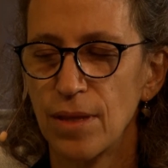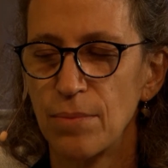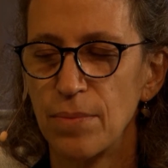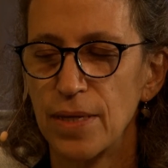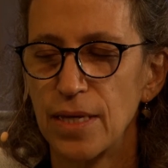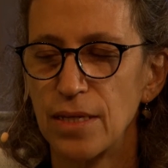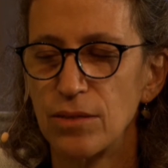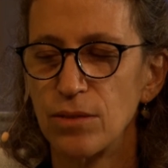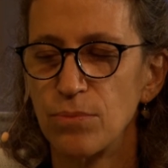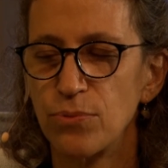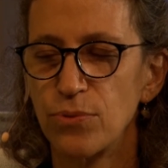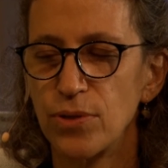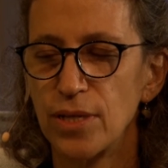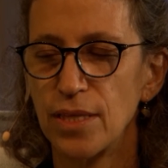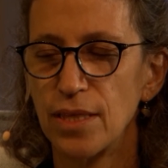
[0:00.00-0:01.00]
And begin to
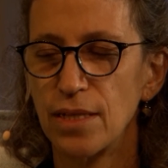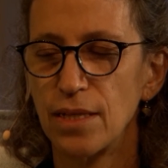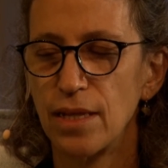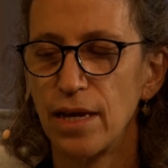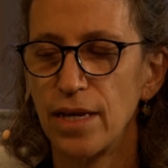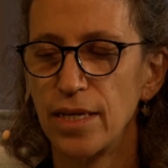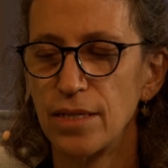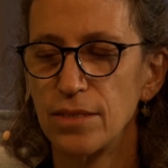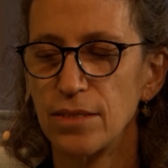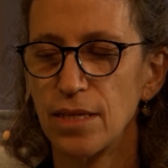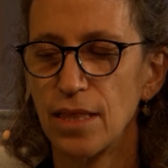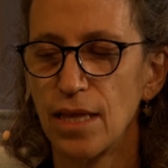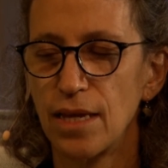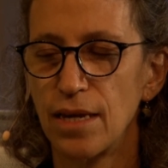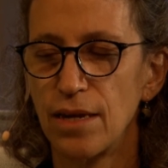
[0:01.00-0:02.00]
breathe the light
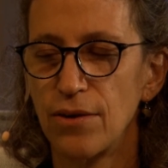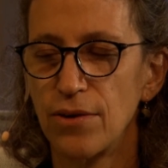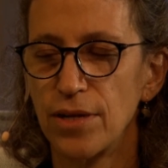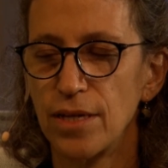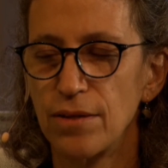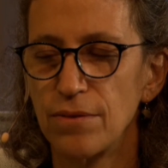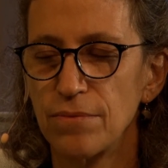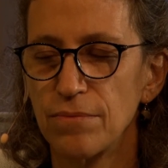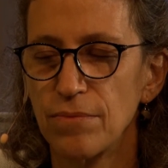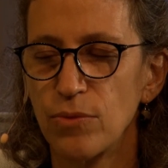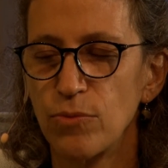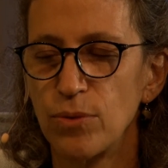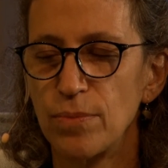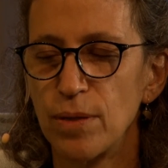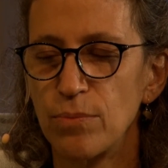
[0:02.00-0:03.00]
into that area.
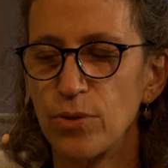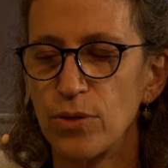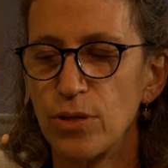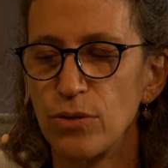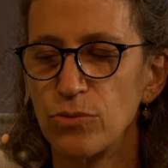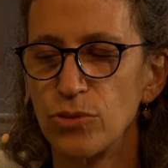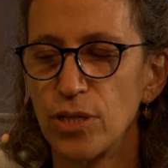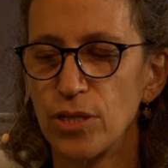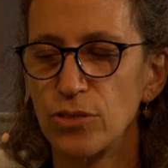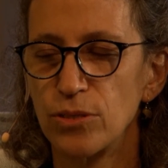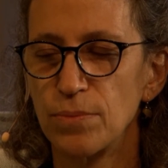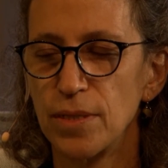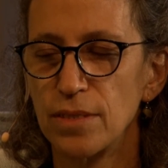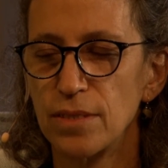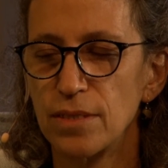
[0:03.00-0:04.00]
Remember, no
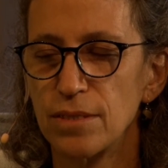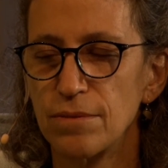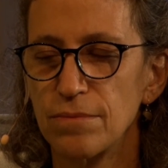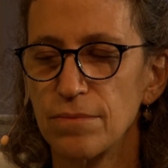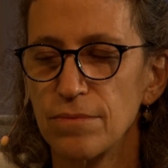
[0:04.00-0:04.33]
judgment.